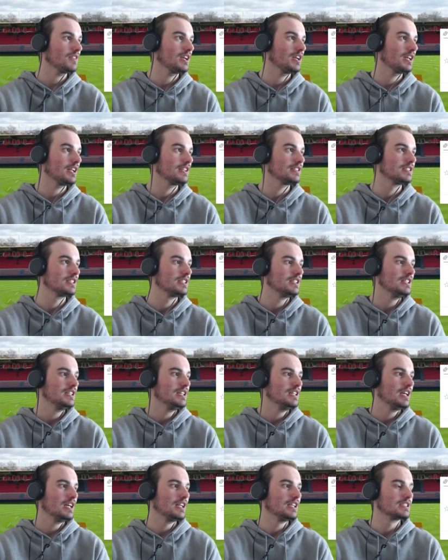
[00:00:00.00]
And
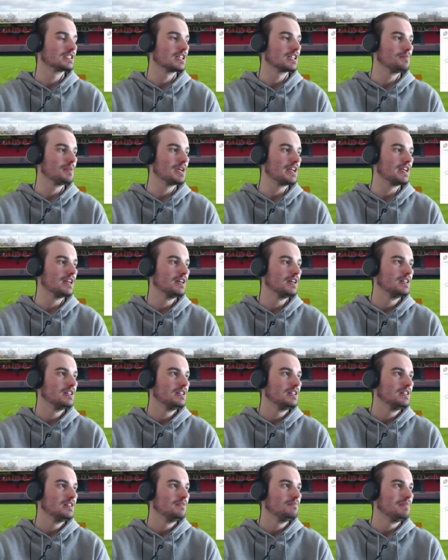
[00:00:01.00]
it is going to be
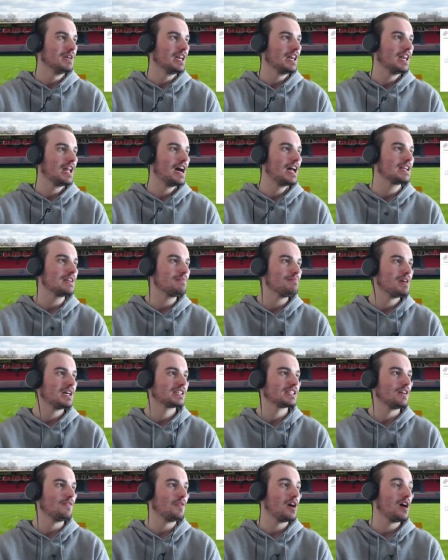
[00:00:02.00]
Malani
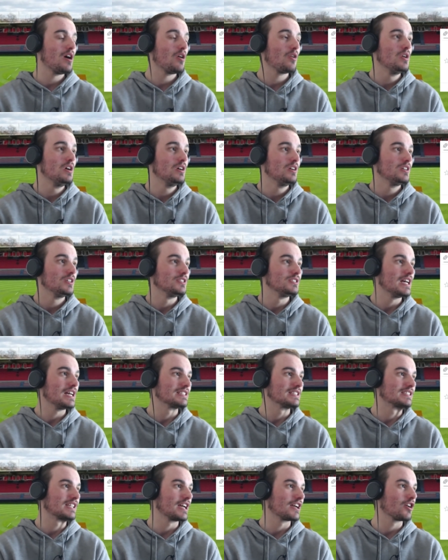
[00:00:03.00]
Matavao
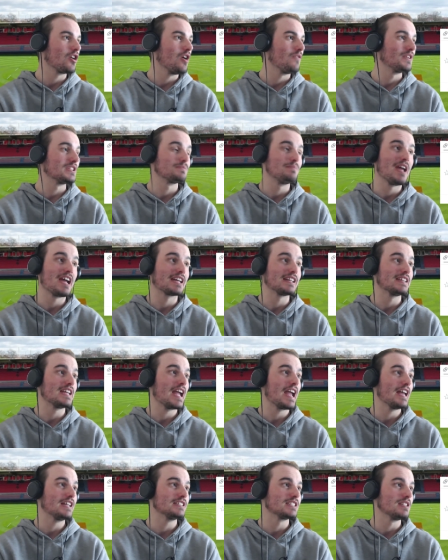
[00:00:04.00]
does kick off. It's back in the
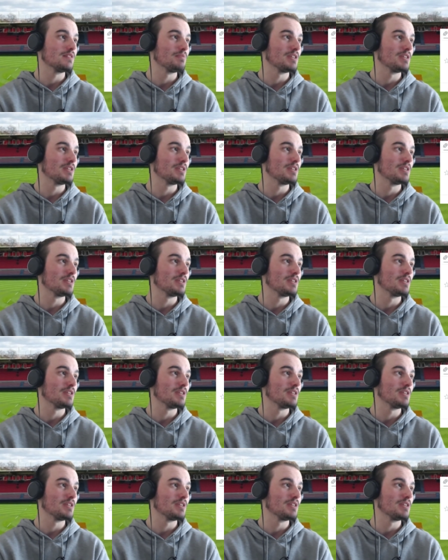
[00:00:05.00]
hands of the